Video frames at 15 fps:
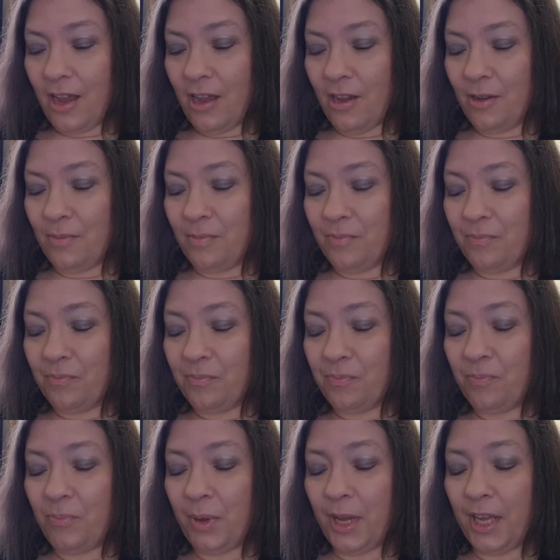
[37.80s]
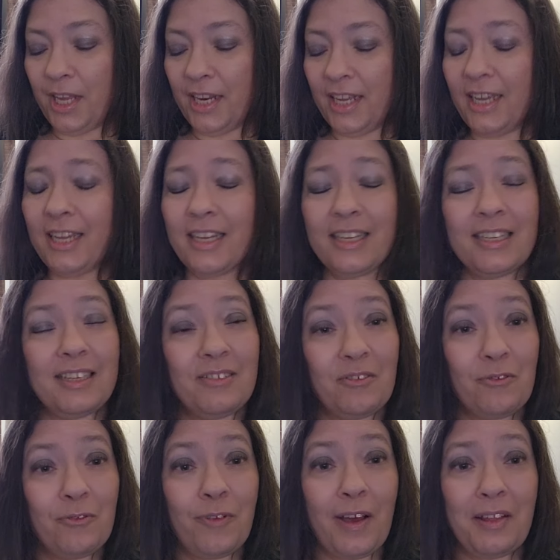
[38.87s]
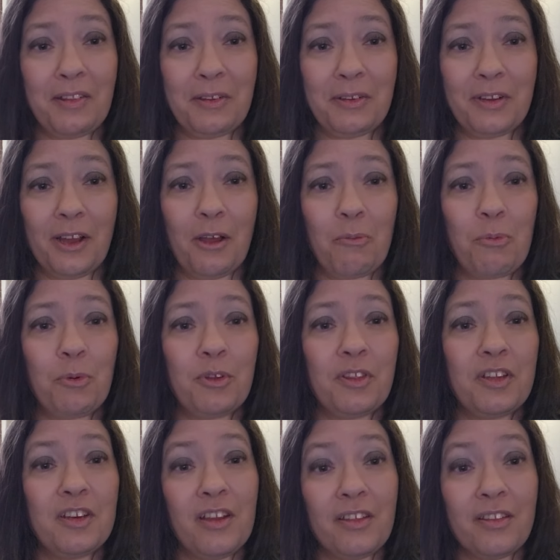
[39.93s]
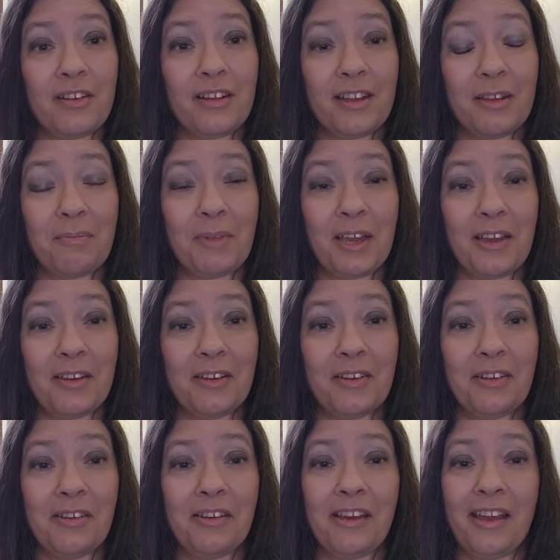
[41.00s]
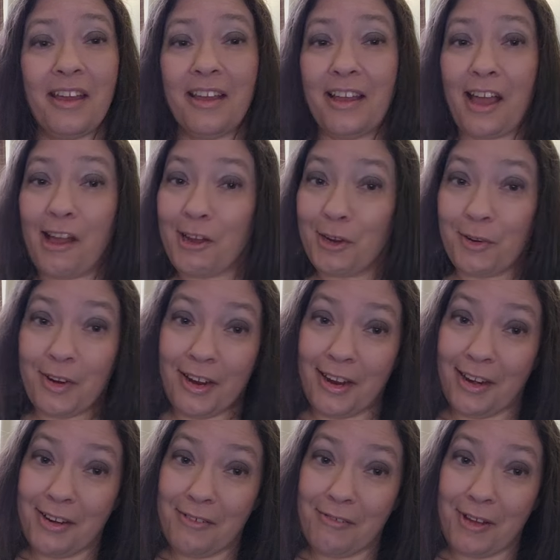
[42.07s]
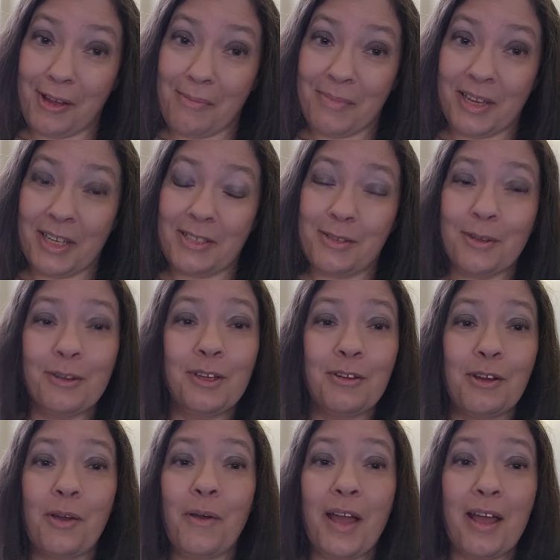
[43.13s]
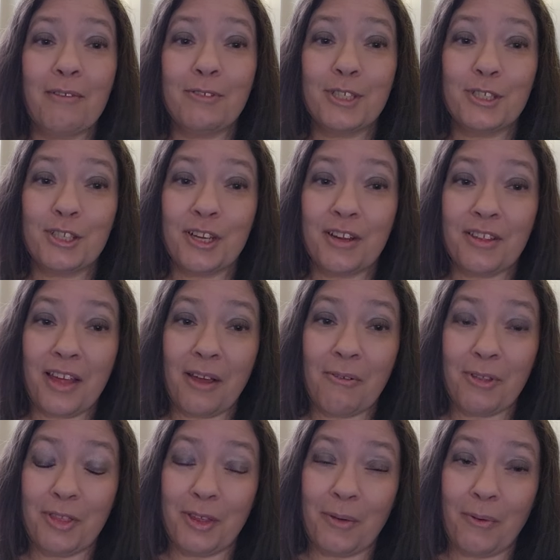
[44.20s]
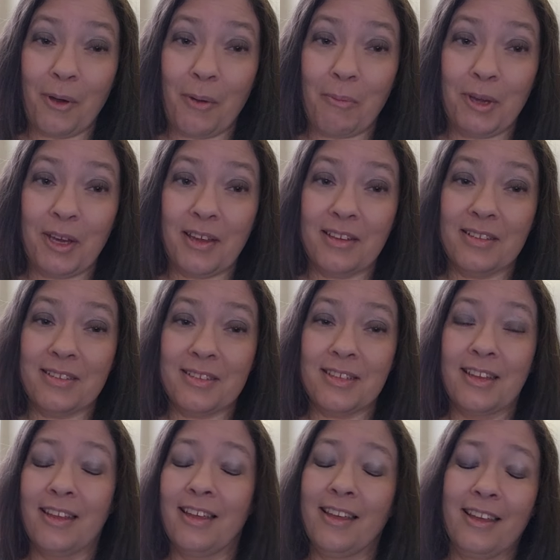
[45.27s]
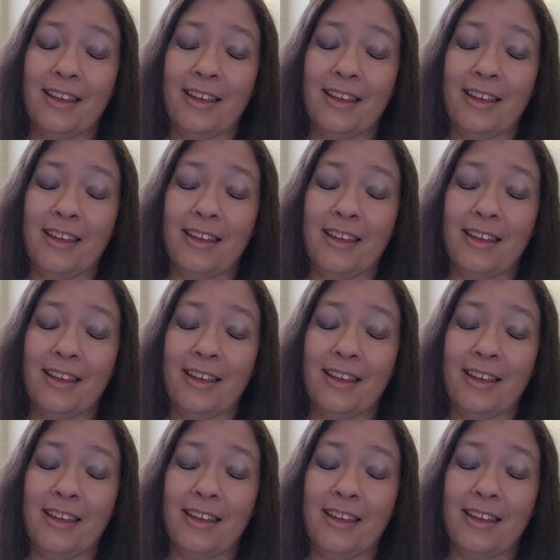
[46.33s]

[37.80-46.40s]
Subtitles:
But he followed up with another email and got creative on me. So, I have to share that with you all because